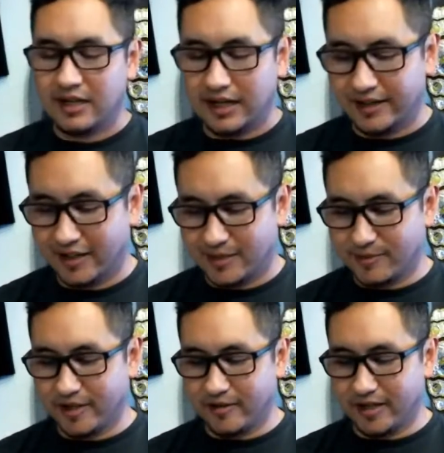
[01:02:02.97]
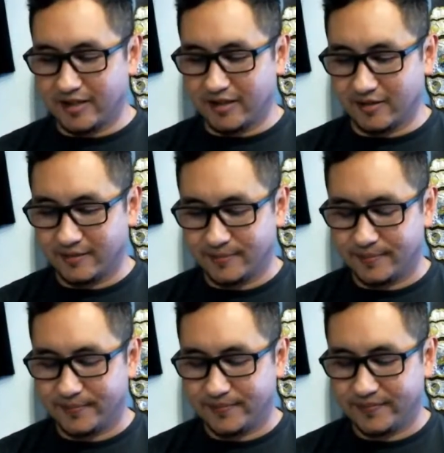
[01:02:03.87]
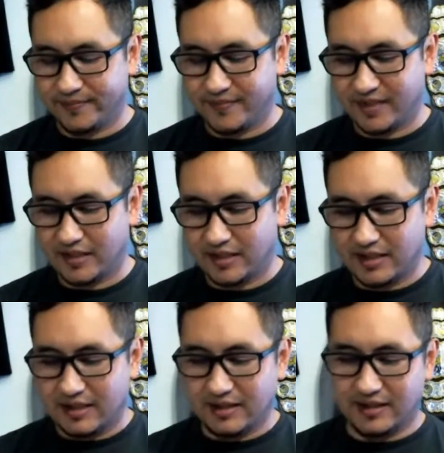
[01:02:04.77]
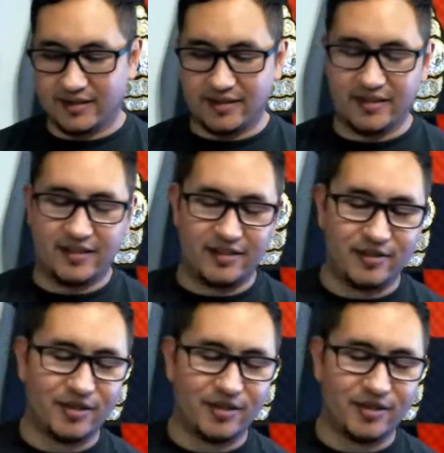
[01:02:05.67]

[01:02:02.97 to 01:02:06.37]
I think it's pretty crazy. Let's see.